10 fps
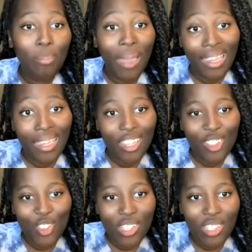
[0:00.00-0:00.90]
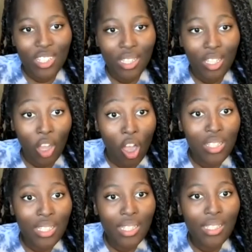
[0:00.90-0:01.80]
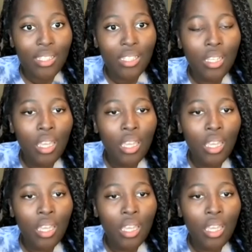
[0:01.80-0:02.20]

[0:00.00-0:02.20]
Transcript: package as an artist,